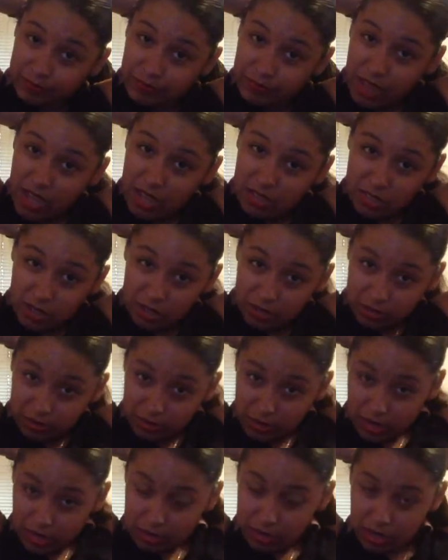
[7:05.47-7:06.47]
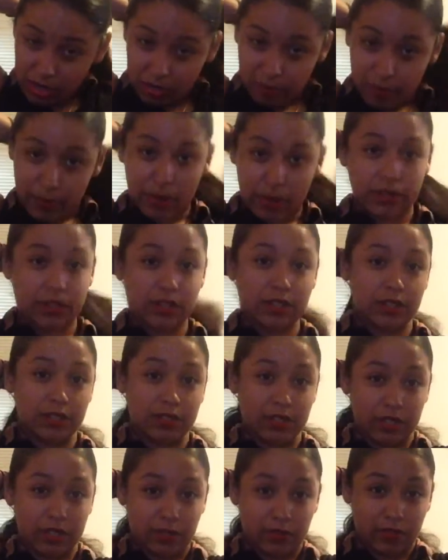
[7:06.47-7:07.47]
I'll talk about it in
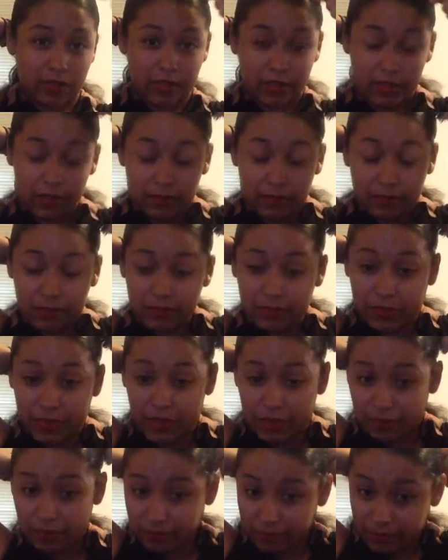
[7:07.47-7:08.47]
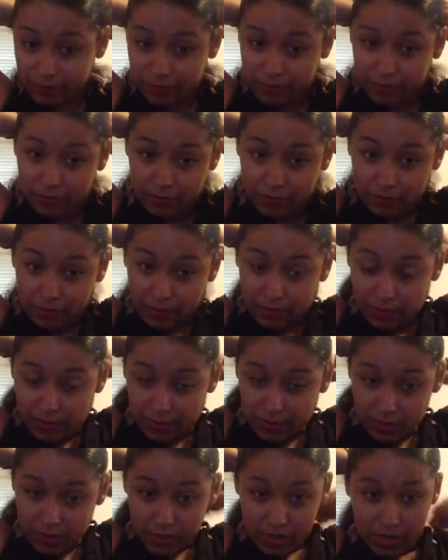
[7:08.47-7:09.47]
another video. Okay.
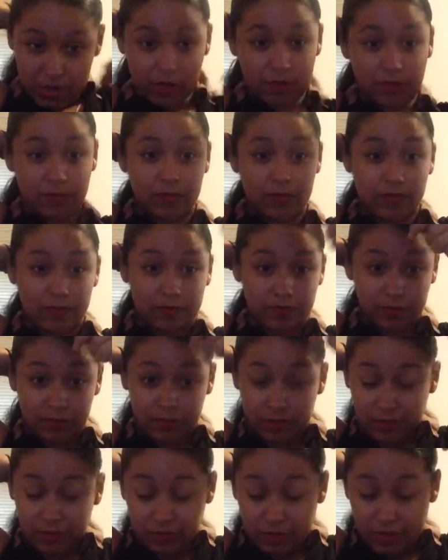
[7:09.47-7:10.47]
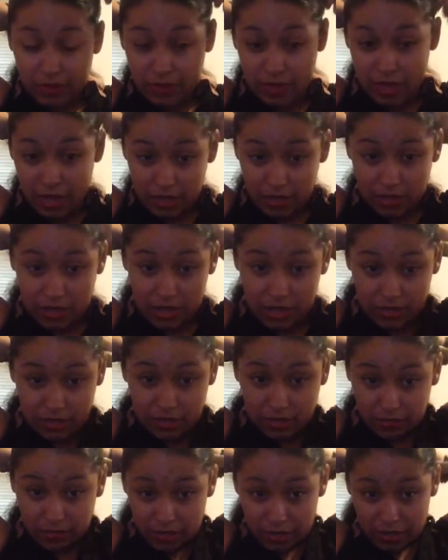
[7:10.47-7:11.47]
So now that
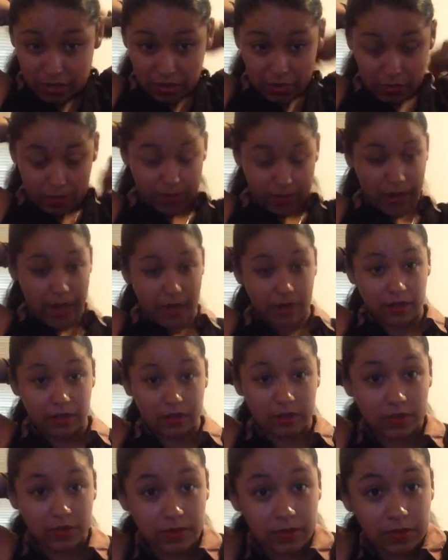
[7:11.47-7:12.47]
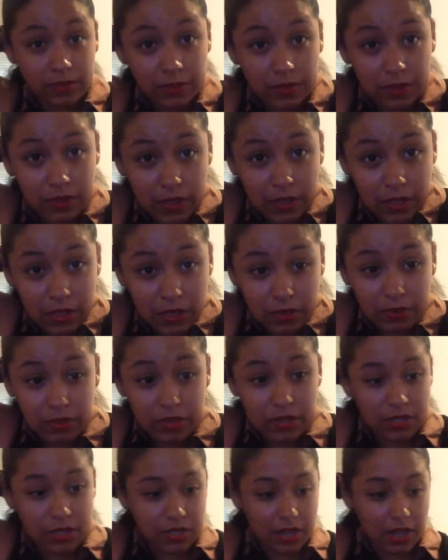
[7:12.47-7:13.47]
it's already combed back
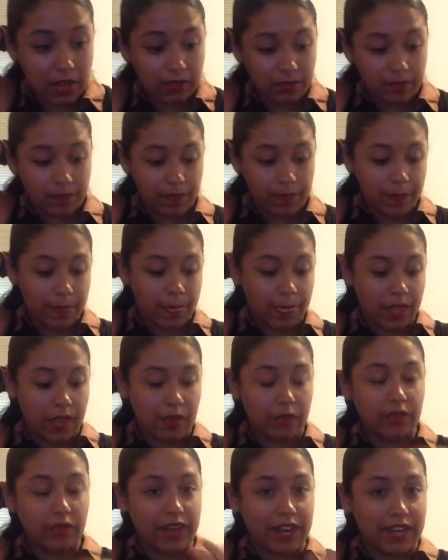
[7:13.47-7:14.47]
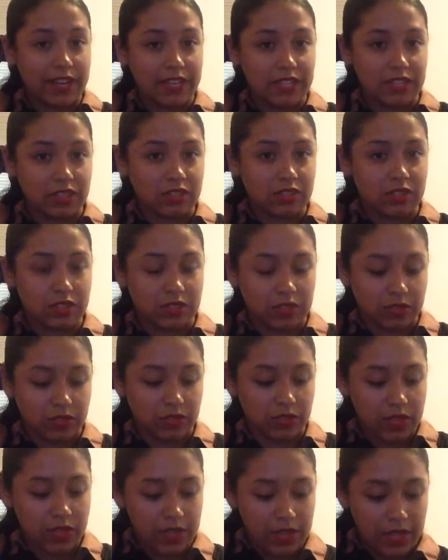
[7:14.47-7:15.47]
with the gel, now what I need you to
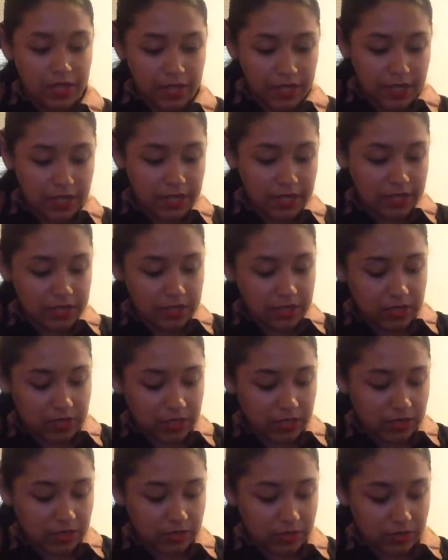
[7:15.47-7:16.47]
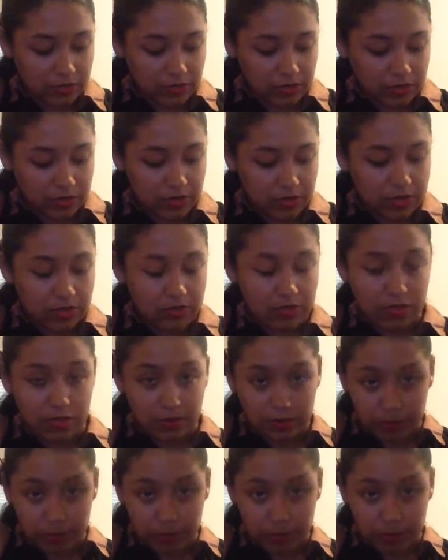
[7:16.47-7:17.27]
do is to use